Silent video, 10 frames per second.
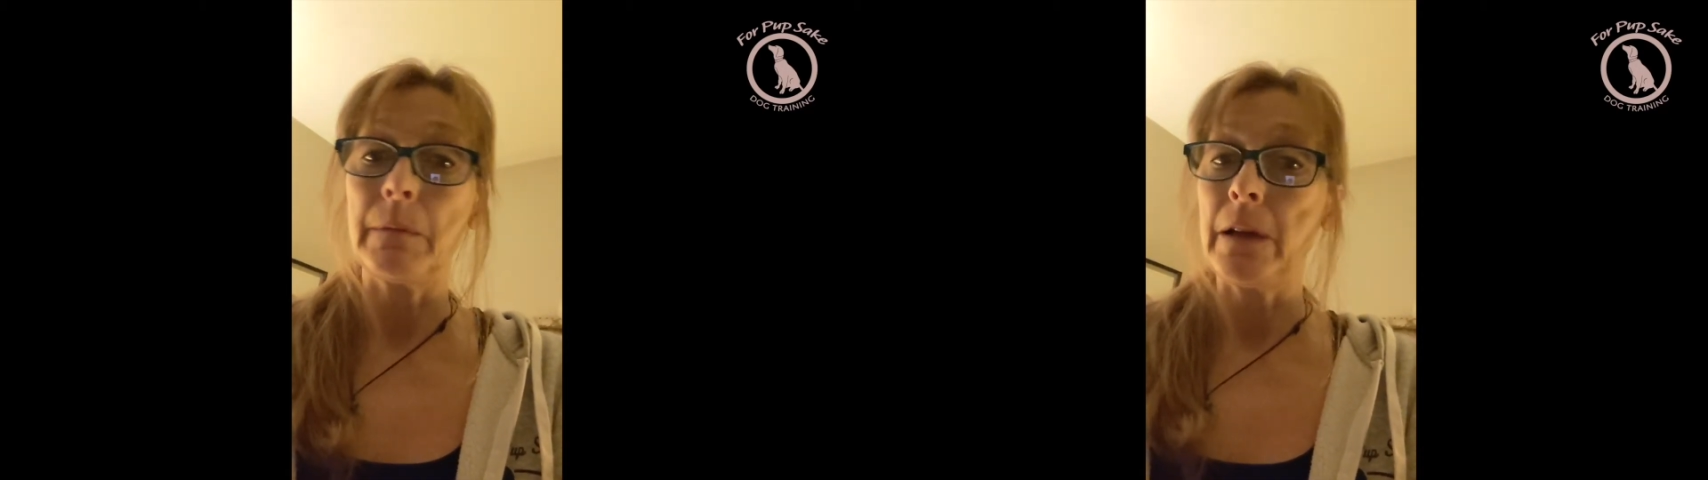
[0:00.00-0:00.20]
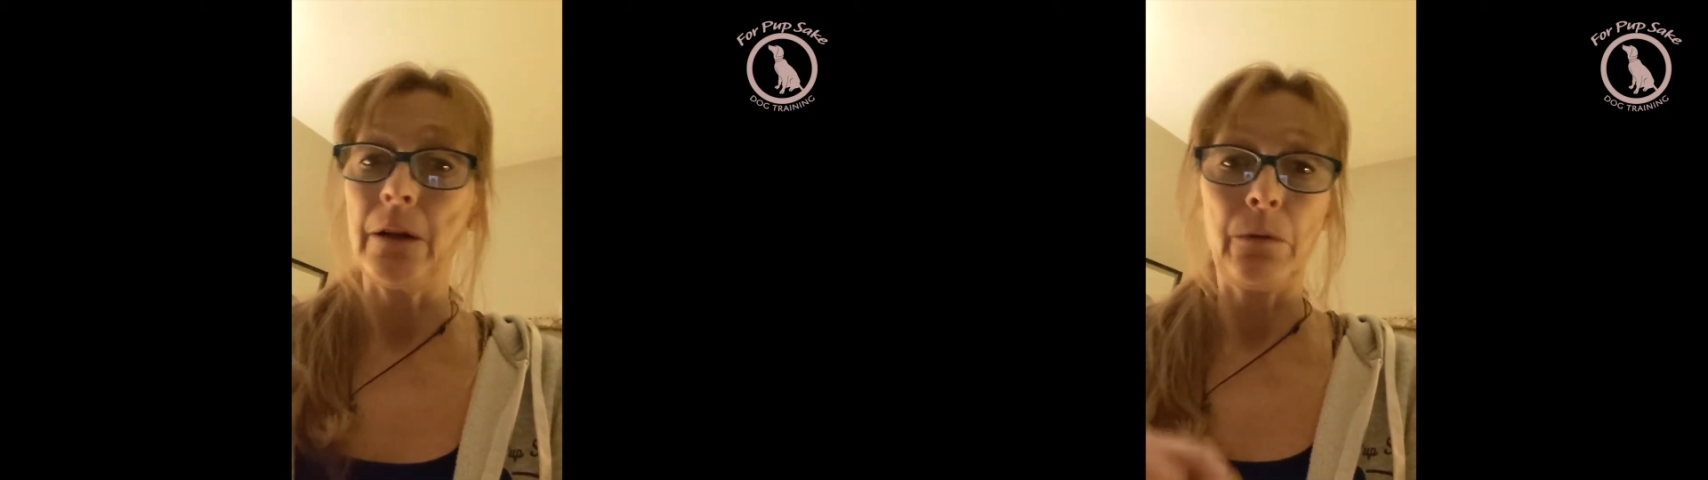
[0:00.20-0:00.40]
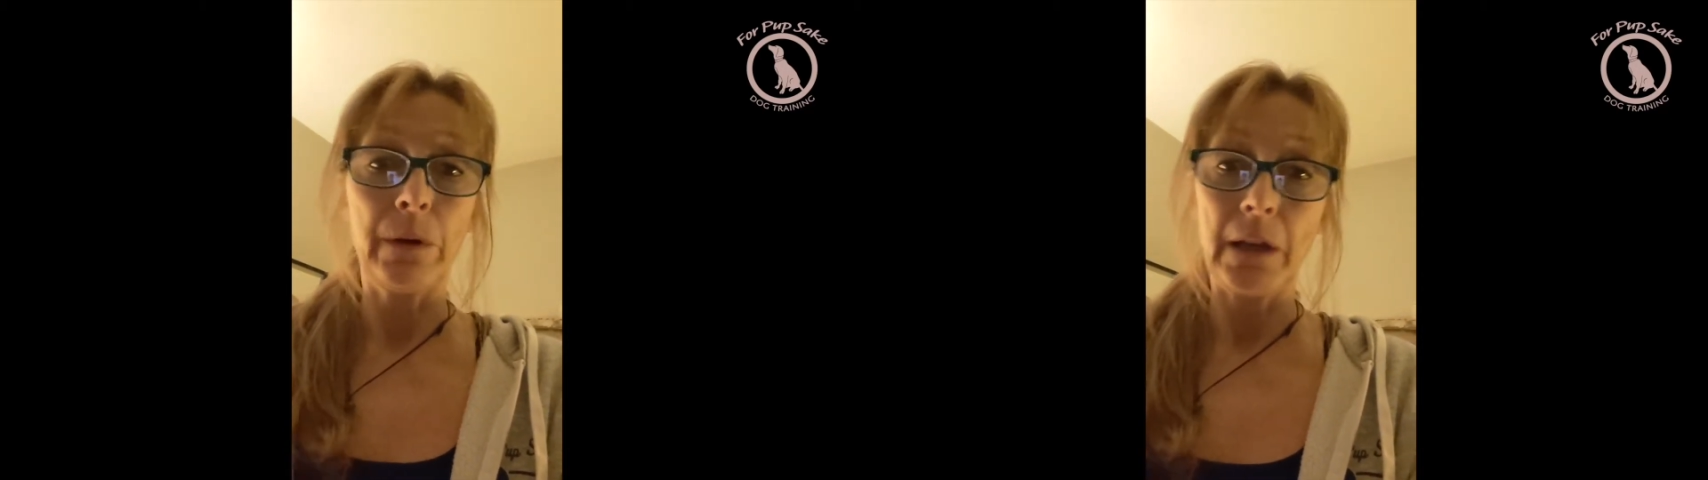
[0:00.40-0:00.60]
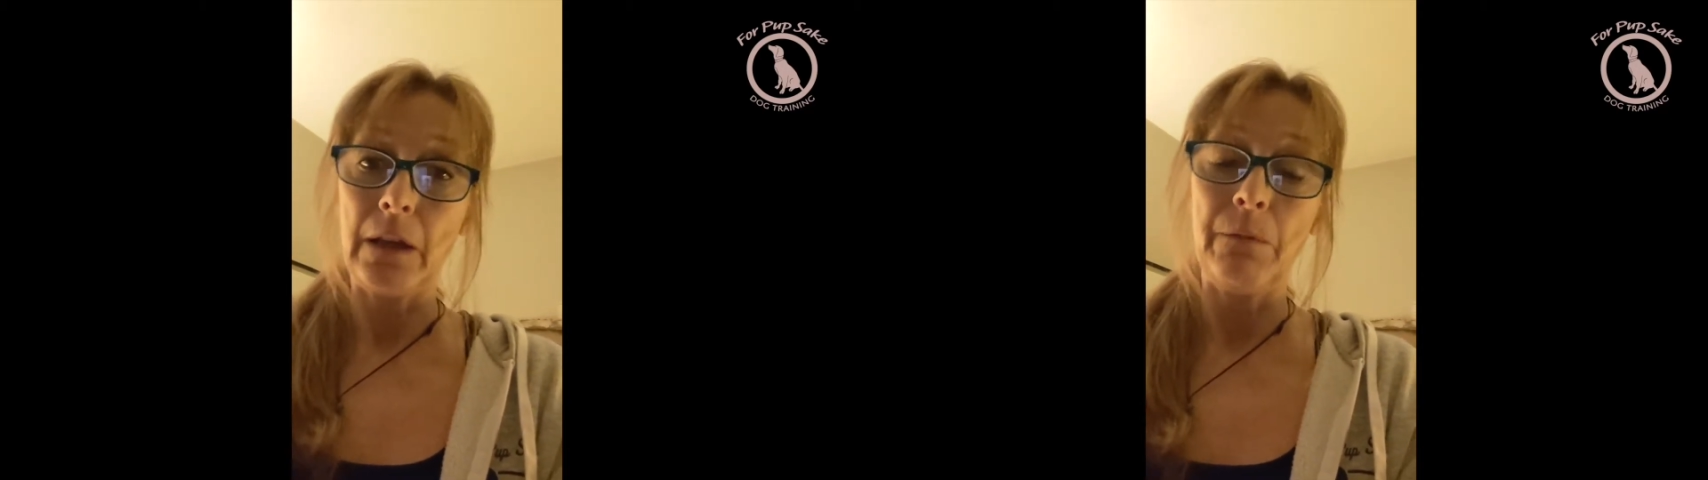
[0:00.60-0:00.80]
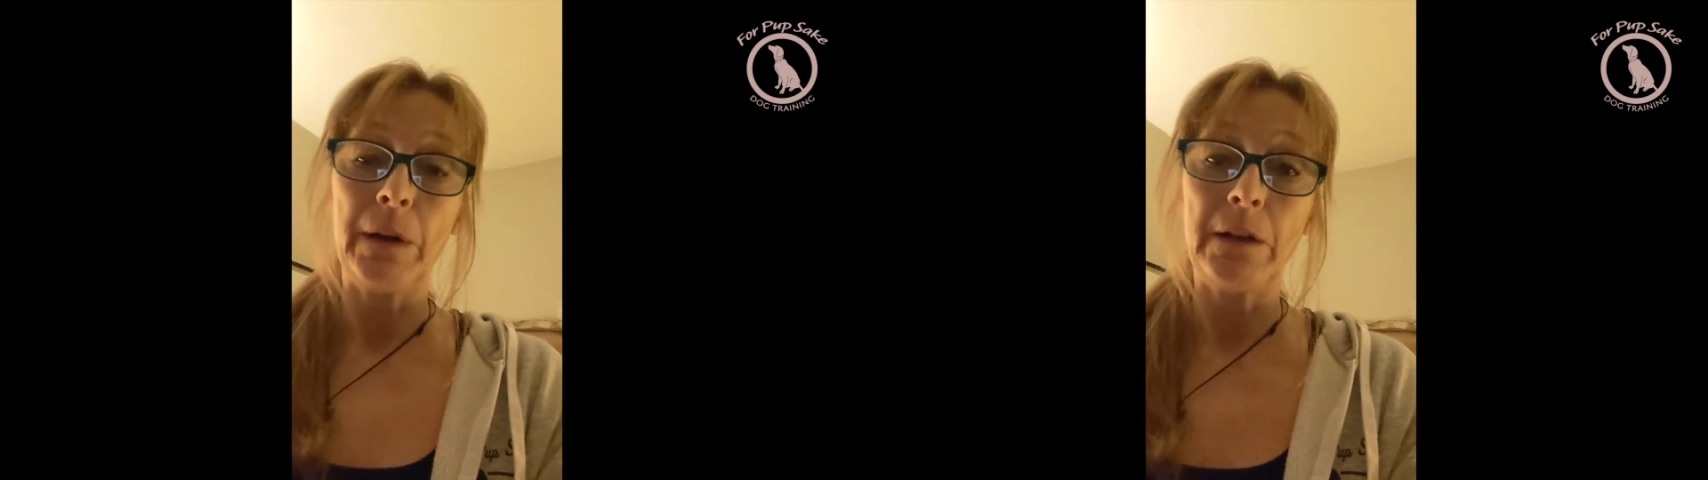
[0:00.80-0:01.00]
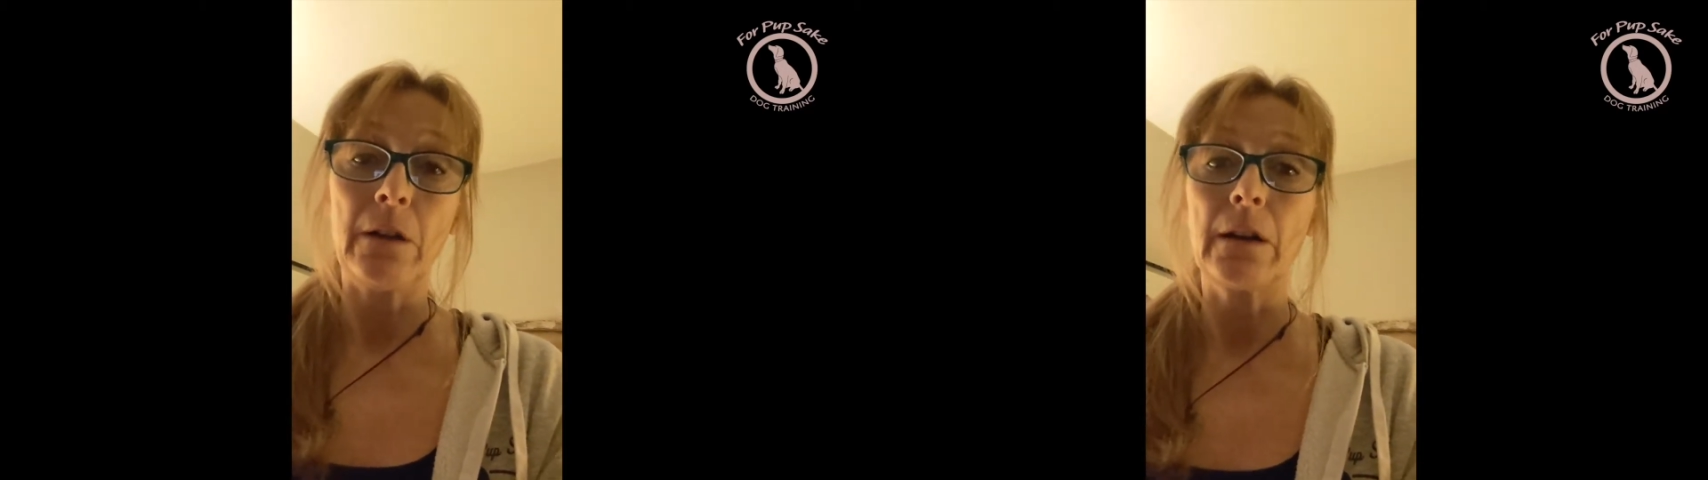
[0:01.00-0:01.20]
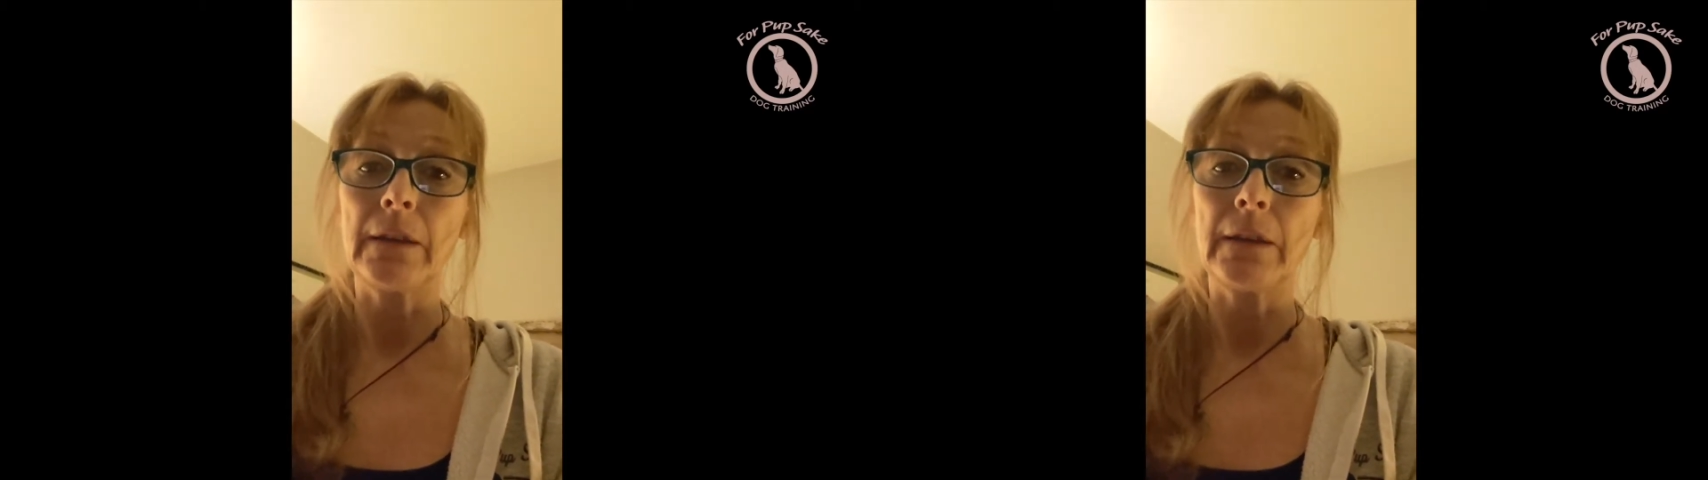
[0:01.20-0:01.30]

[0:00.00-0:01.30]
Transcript: And I don't want to give my dog